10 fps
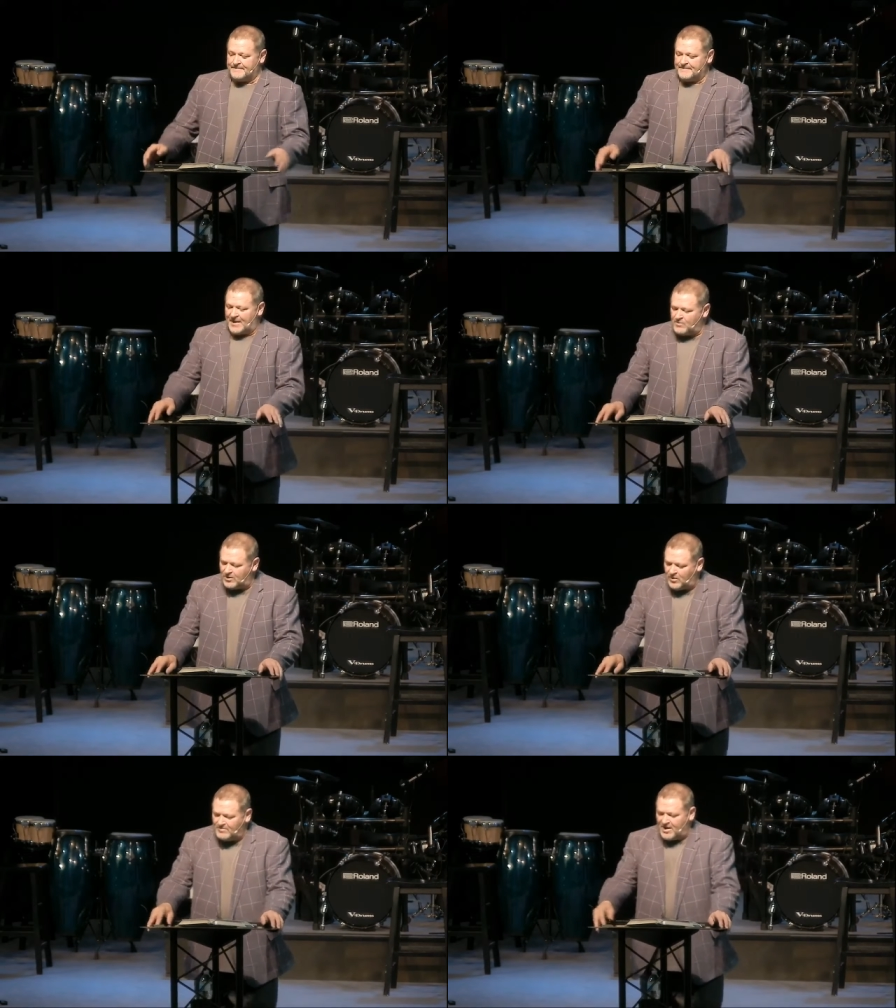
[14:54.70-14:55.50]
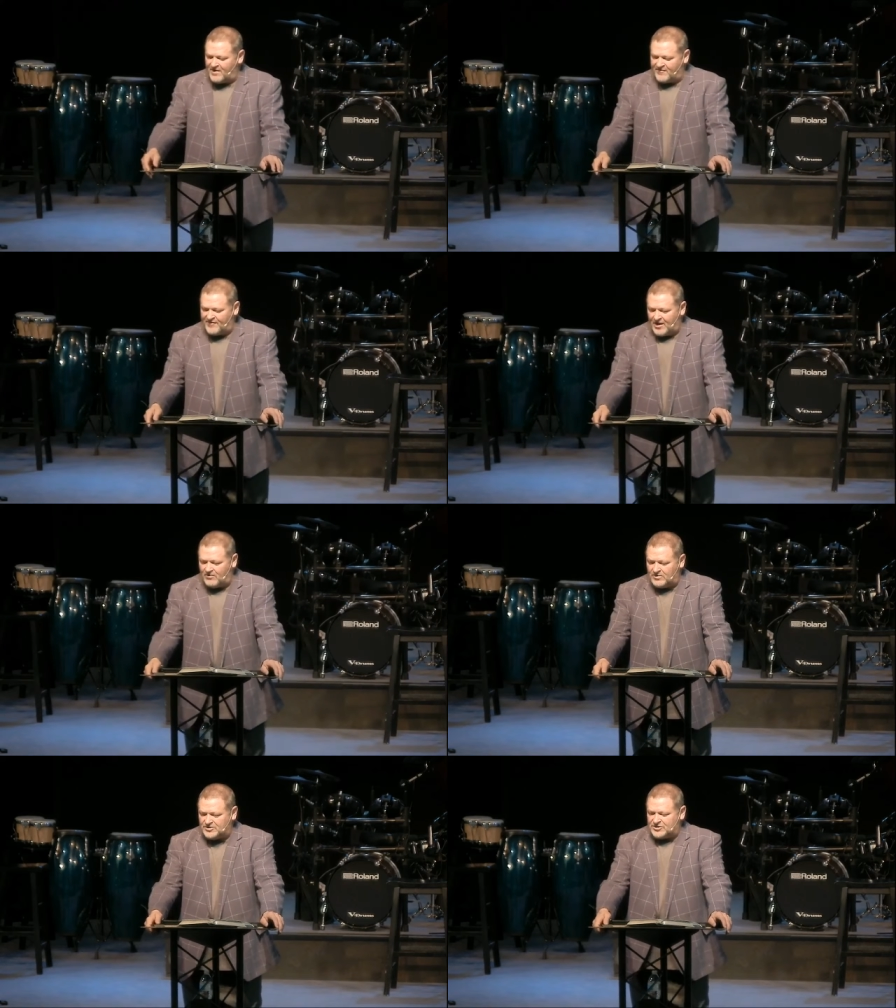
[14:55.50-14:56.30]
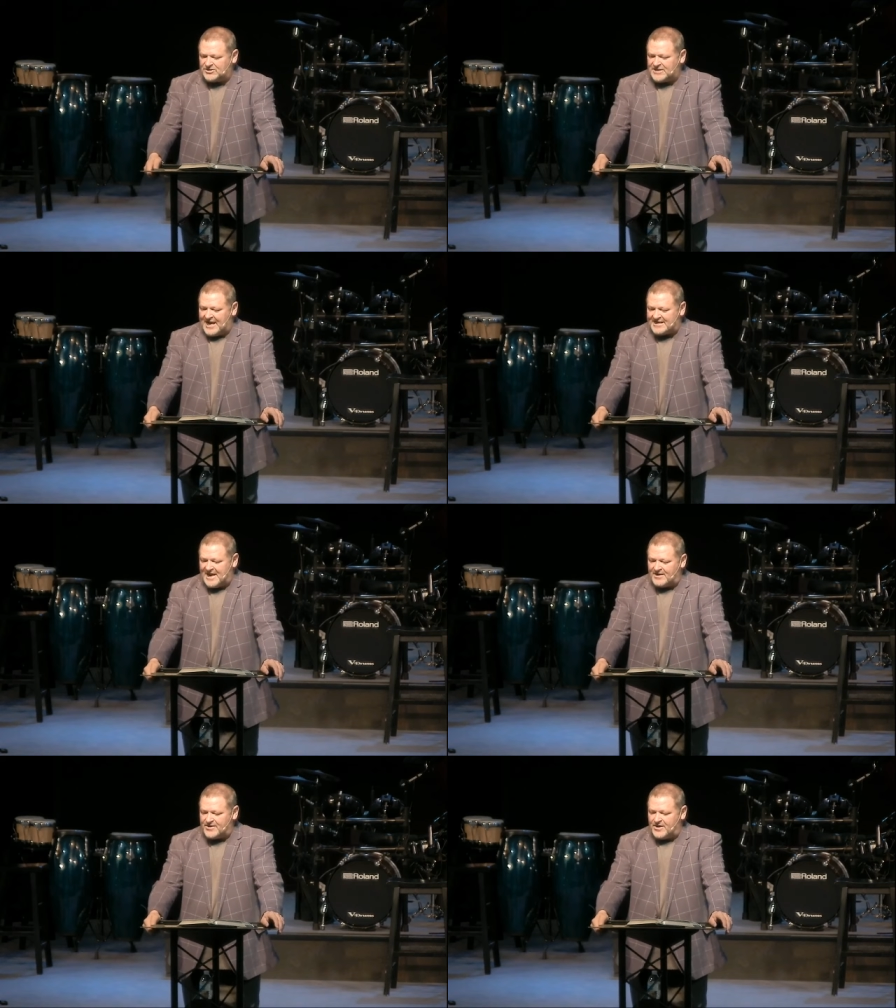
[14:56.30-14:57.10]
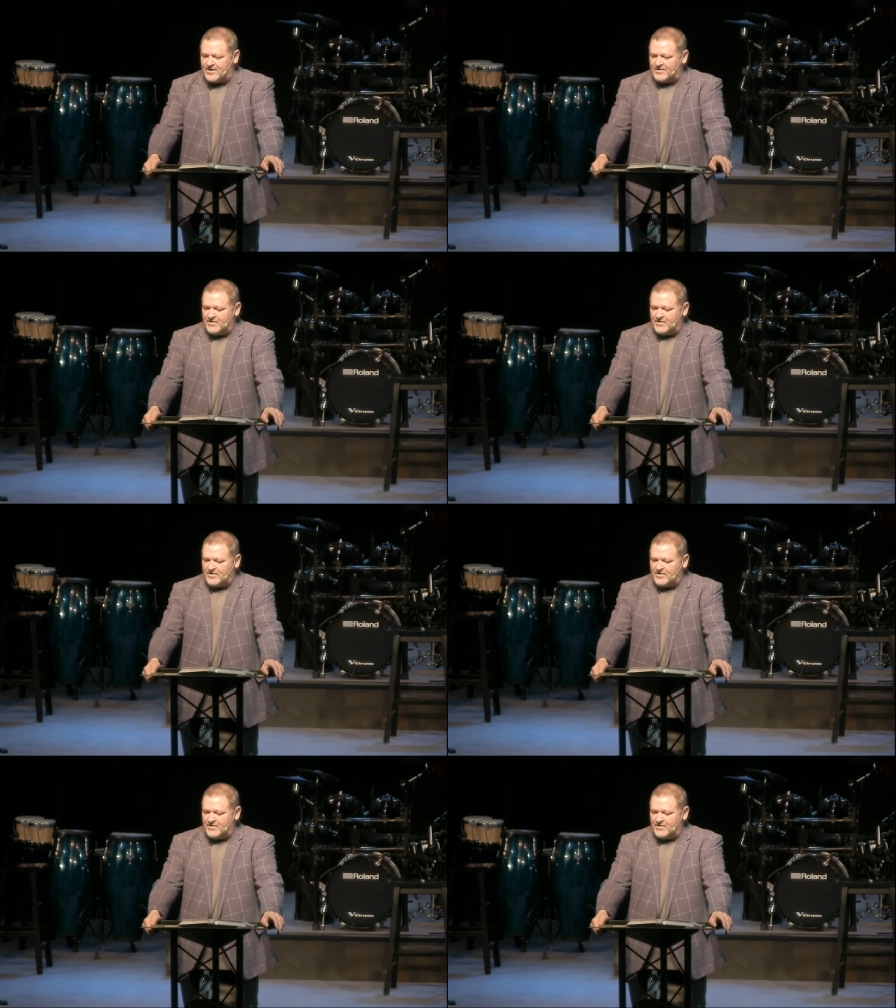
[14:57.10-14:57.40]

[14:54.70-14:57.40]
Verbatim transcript: I wonder what Mary felt when she sat down there,